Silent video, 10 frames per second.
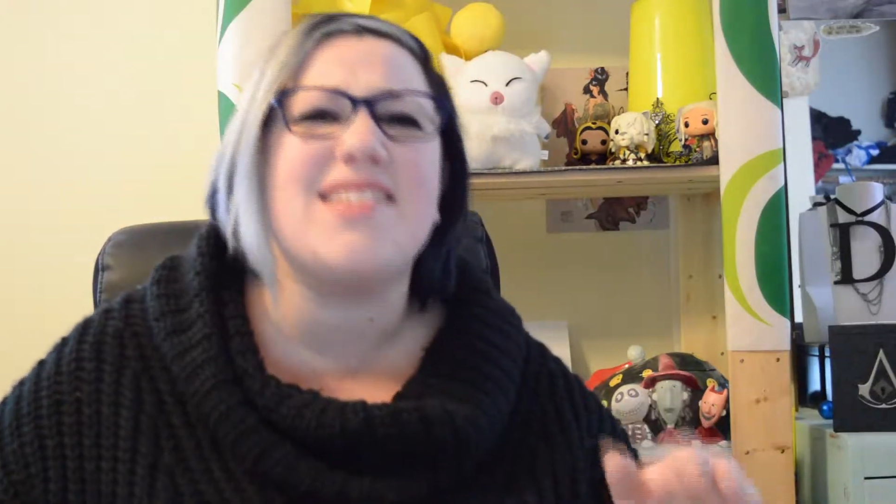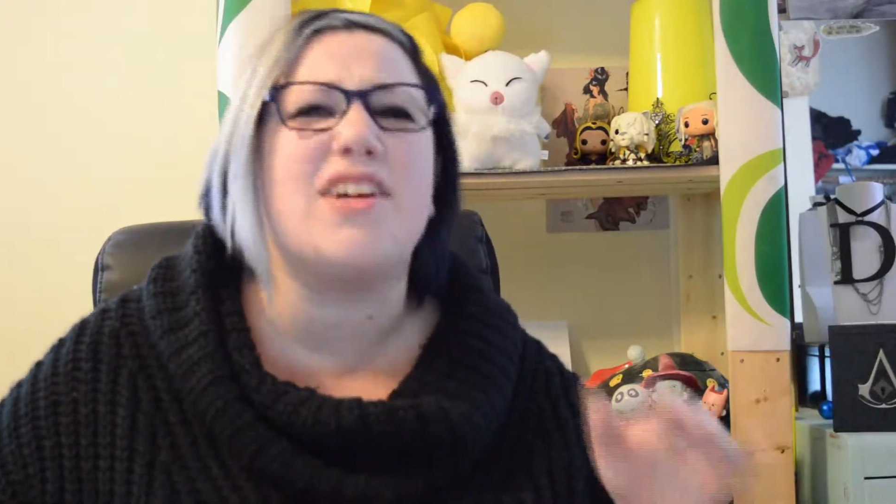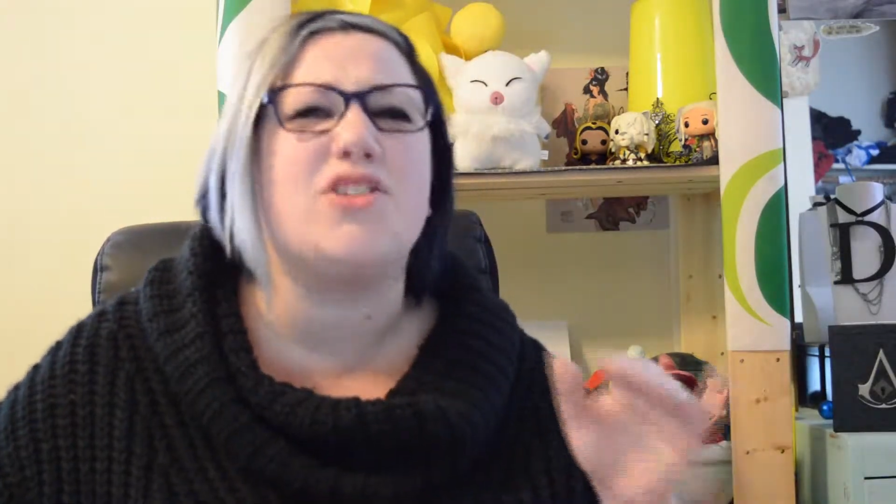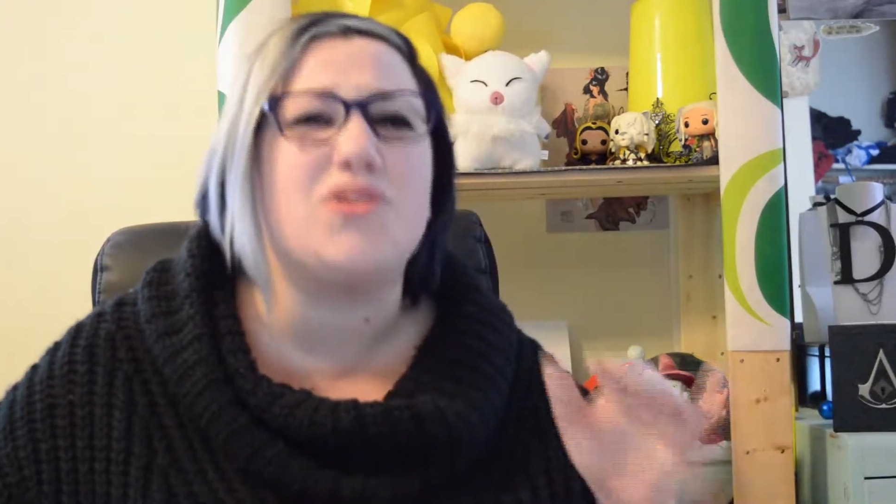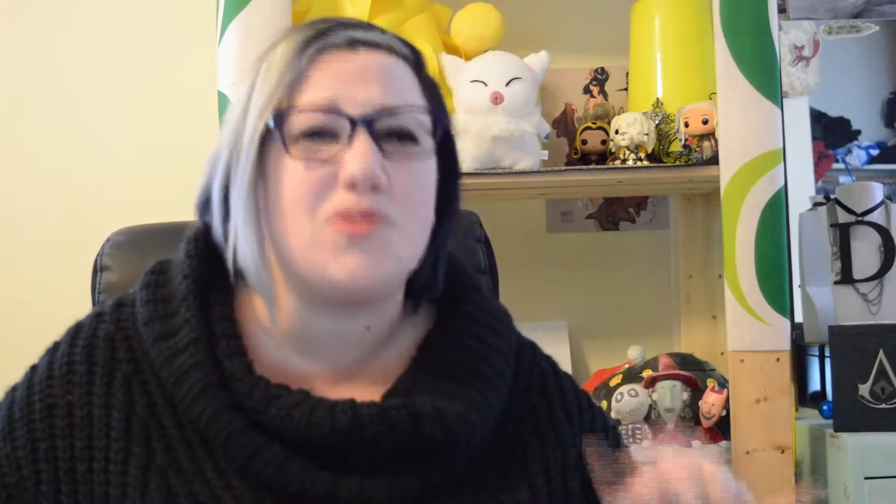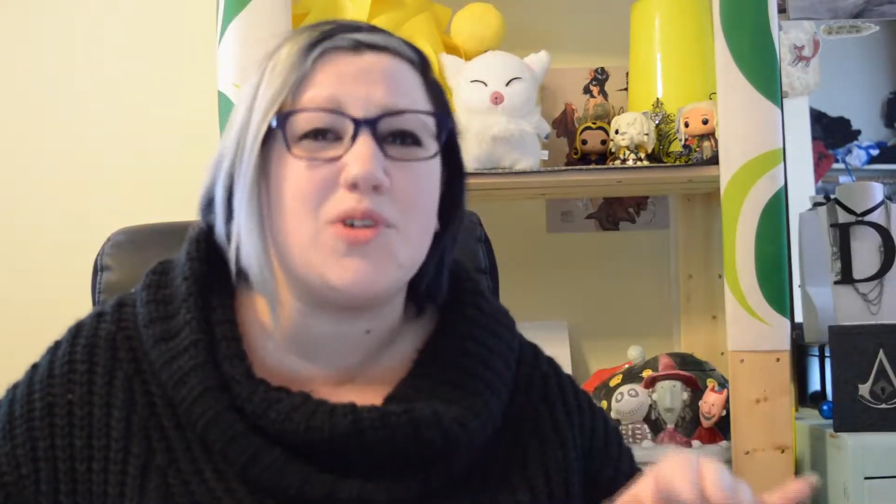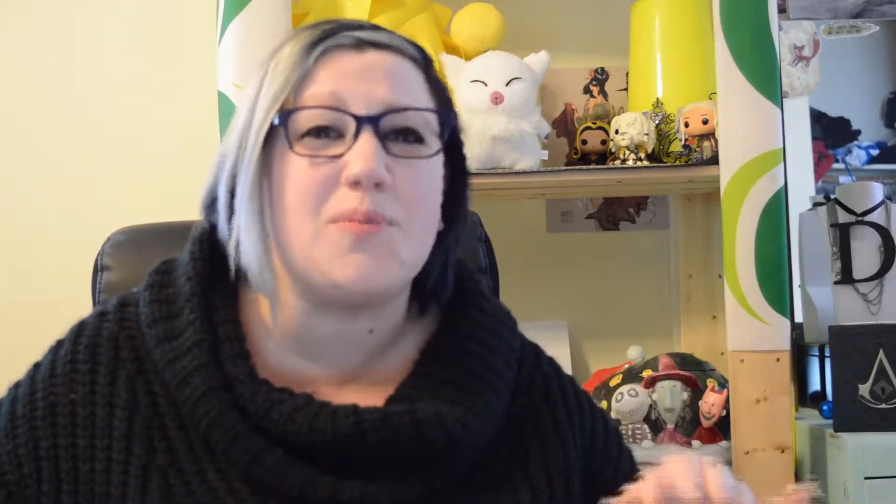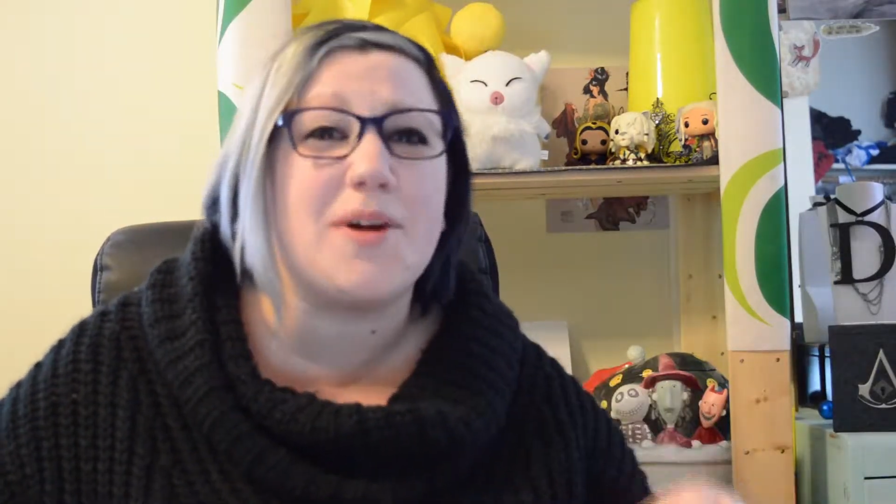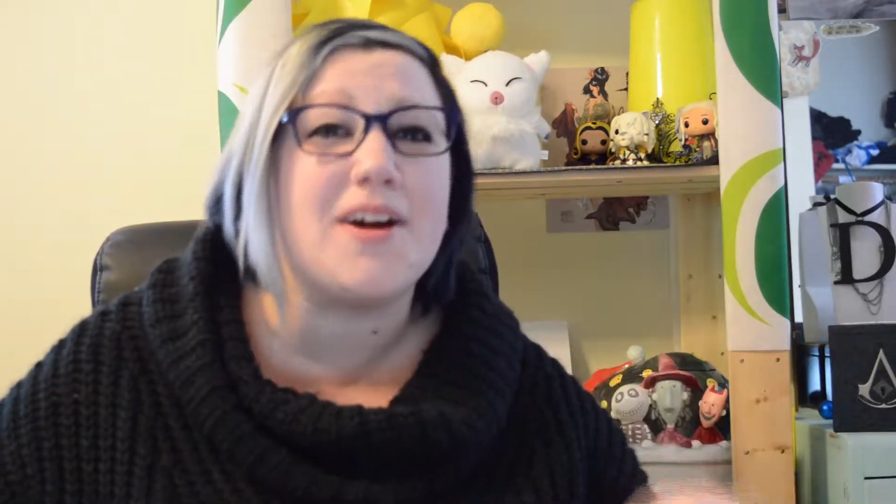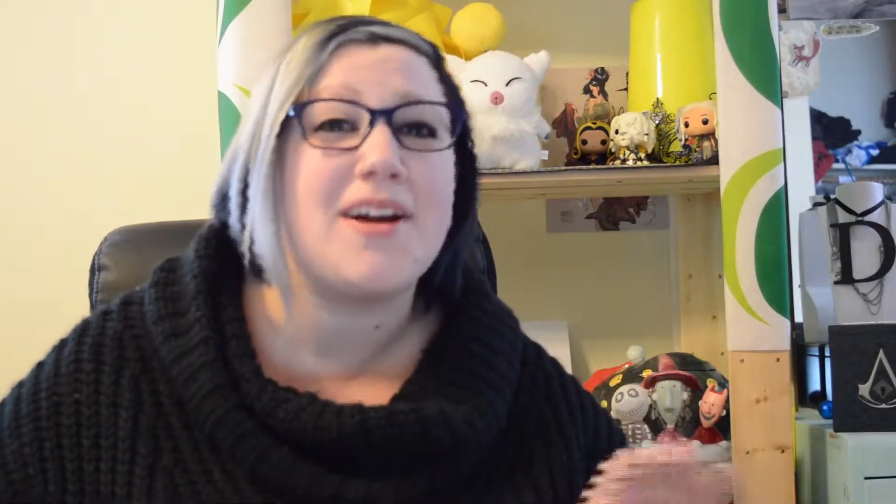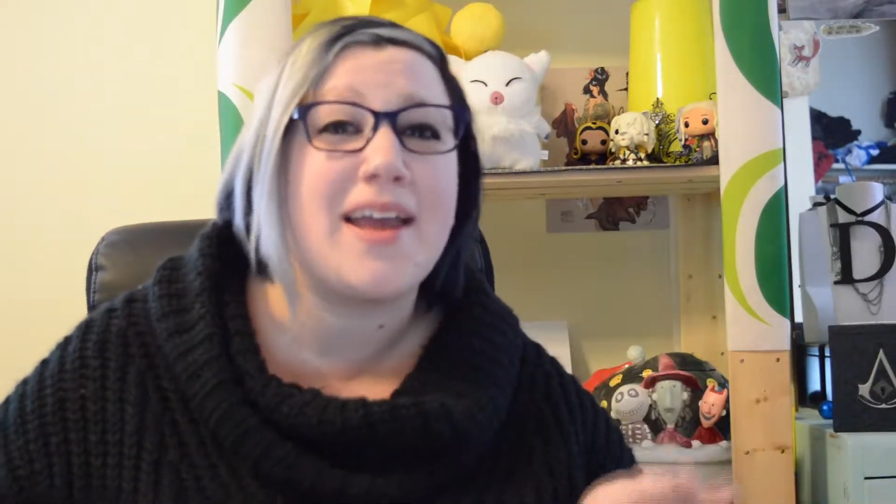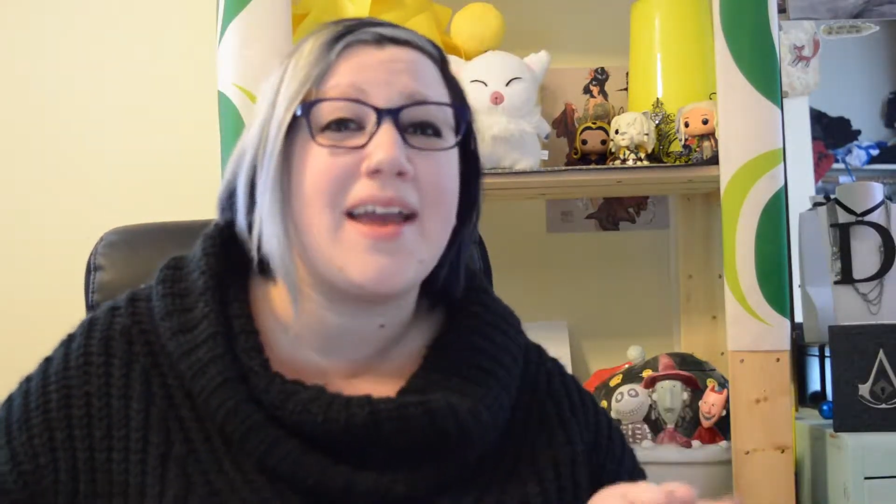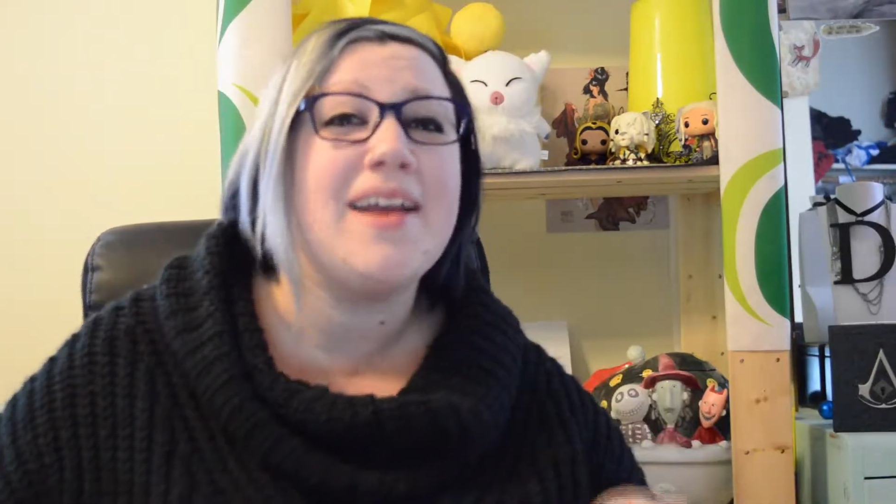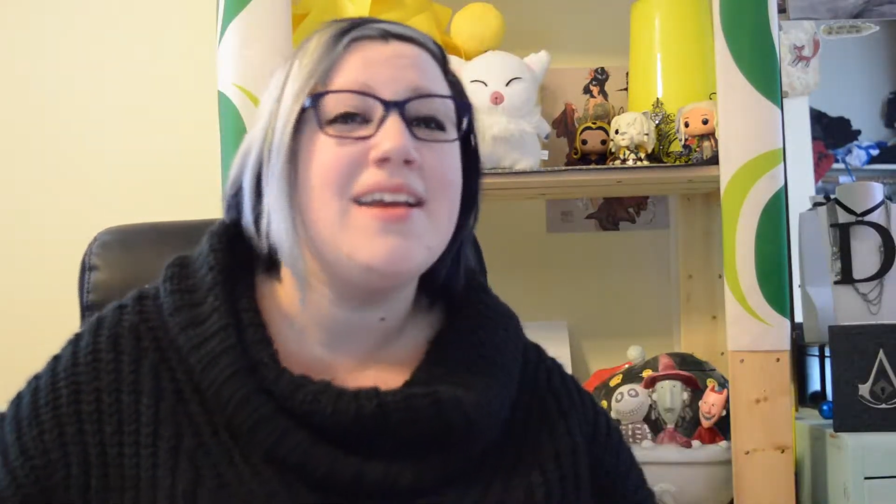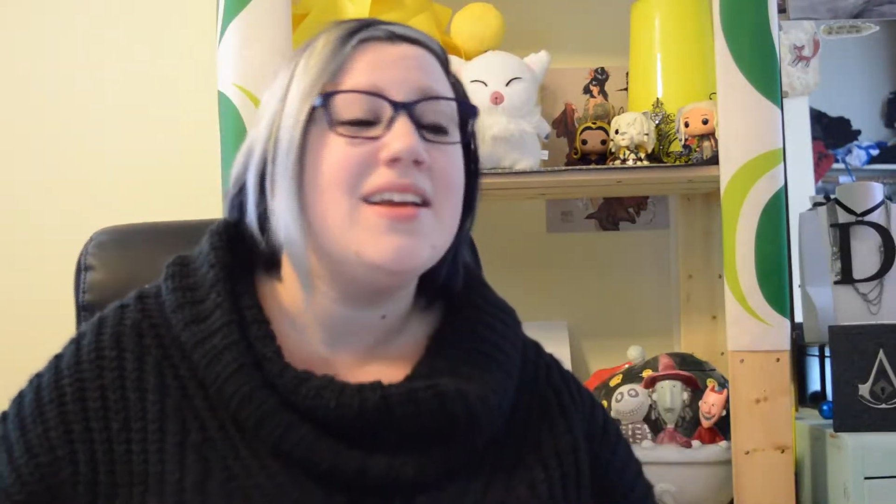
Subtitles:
a trooper, okay?